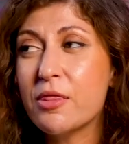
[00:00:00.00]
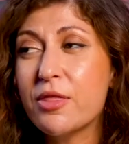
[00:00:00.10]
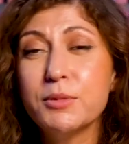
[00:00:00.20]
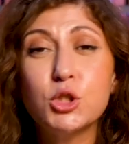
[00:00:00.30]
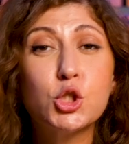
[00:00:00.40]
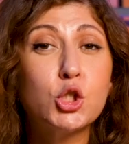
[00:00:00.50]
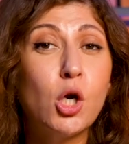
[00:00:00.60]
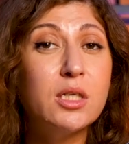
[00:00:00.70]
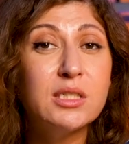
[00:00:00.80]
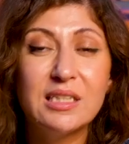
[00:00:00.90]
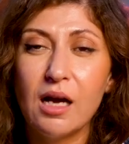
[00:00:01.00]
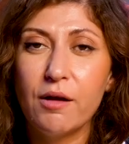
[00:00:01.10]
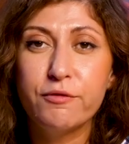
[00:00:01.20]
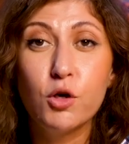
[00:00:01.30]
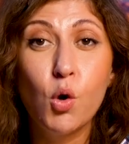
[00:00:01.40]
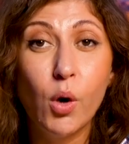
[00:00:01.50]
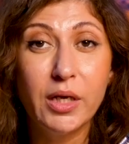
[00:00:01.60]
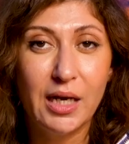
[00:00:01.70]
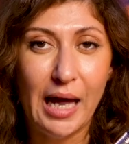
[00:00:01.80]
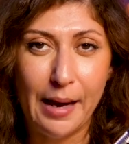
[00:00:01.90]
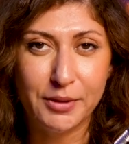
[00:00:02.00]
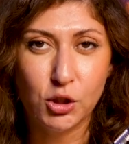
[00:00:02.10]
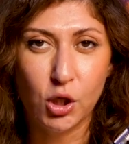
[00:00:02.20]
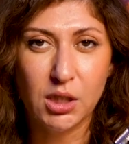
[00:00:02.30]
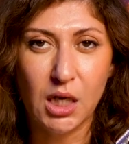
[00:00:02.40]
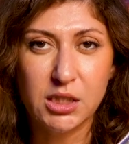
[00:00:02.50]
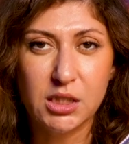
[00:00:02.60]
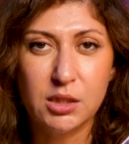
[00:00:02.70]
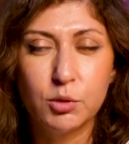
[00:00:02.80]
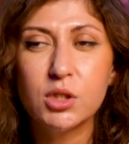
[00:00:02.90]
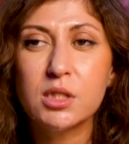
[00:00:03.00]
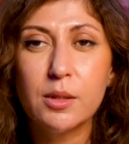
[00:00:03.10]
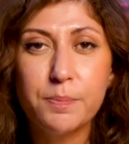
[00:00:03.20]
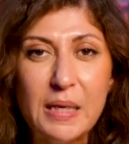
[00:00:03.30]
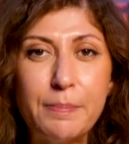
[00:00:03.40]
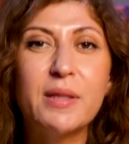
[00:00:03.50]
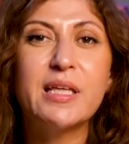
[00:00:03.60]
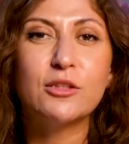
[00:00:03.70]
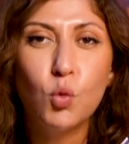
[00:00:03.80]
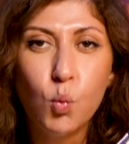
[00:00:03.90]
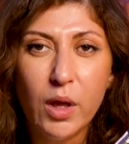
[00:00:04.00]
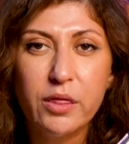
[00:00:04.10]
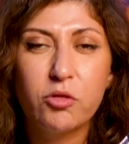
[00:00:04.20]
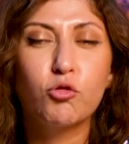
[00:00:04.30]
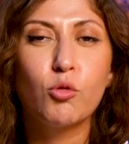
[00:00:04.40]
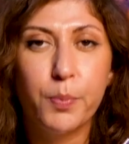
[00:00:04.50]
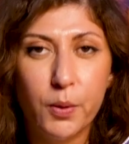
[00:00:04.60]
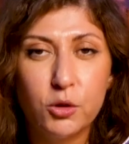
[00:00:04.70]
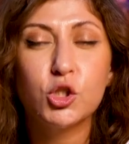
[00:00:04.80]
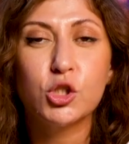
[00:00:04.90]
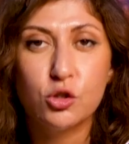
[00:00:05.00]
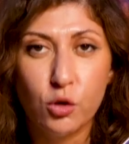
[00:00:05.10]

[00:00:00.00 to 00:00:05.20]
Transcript: the majority of loyal Amazon customers, the people that you want to purchase your